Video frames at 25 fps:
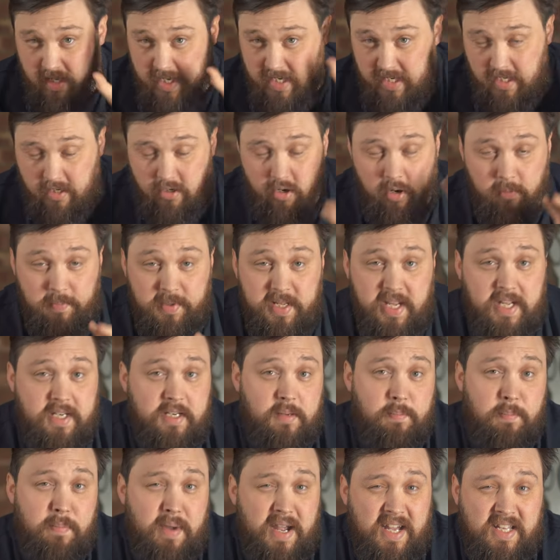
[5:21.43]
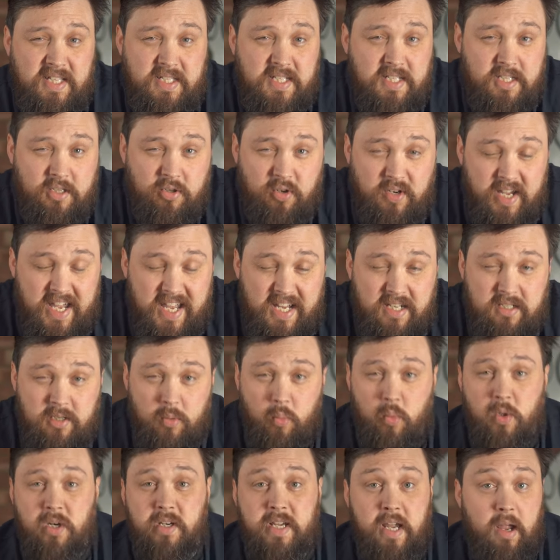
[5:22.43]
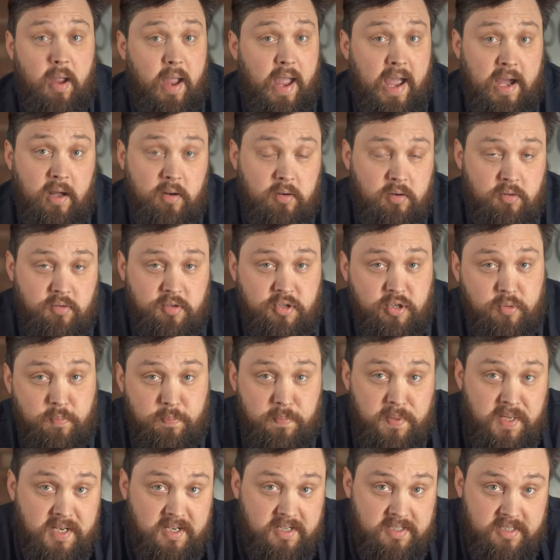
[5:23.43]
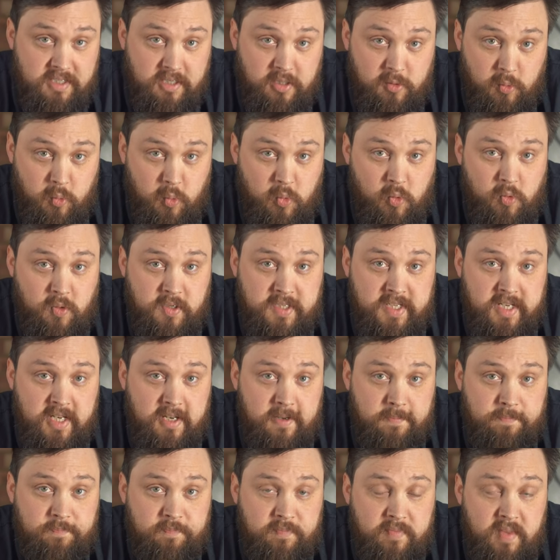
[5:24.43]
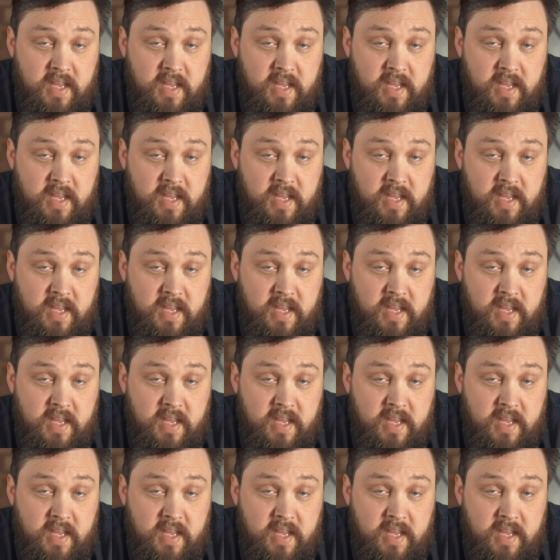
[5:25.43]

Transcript: any complicated maths in your head to work out how long you've been under the water.